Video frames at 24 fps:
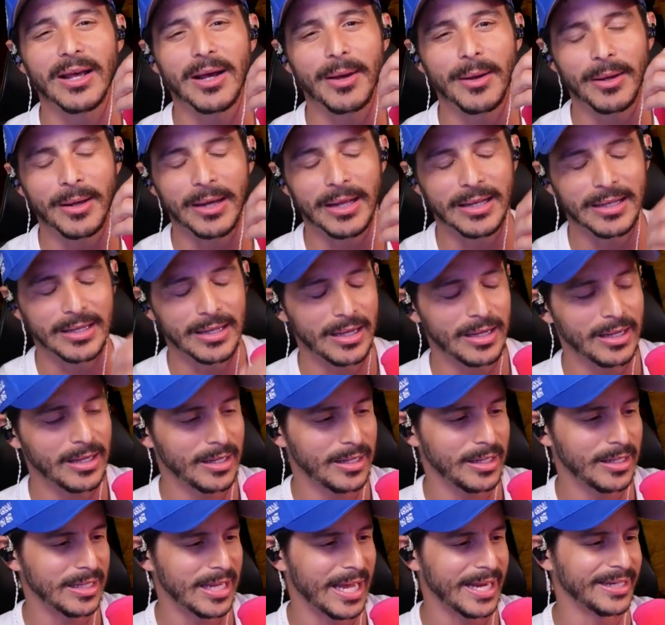
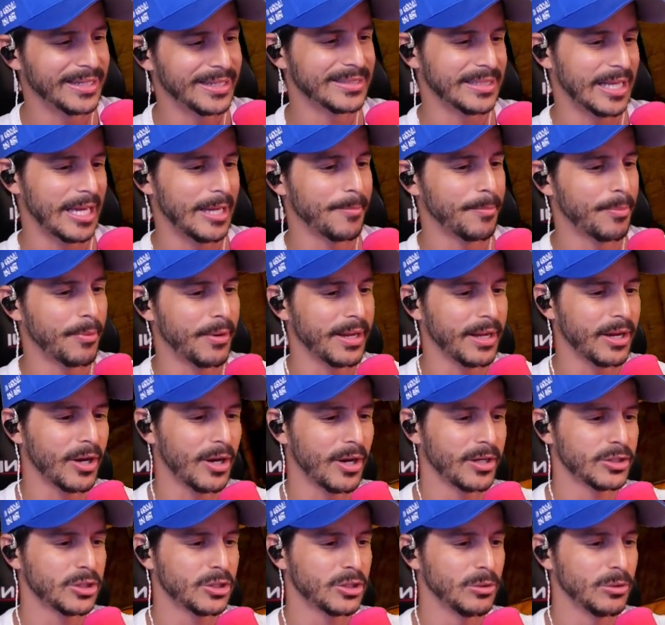line of sight breaker to